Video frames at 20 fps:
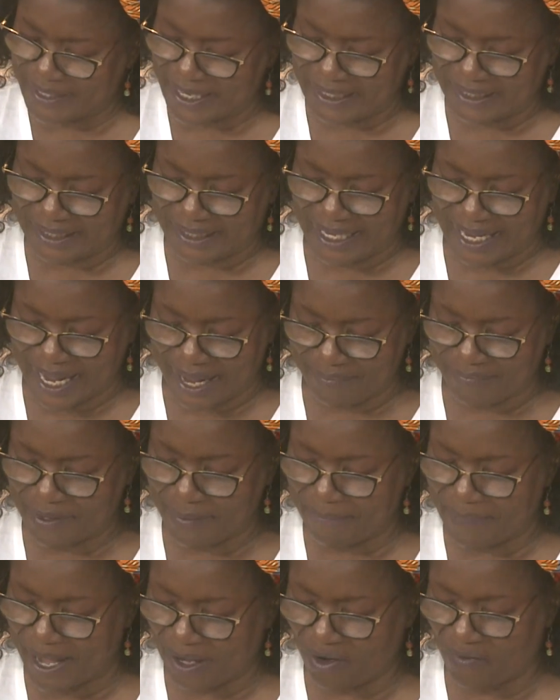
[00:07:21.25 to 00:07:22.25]
and climbed
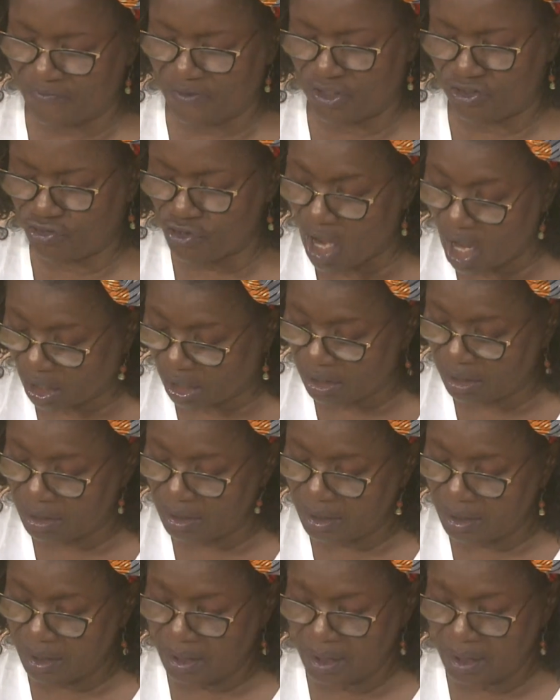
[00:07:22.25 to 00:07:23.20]
the back of the truck. Oh,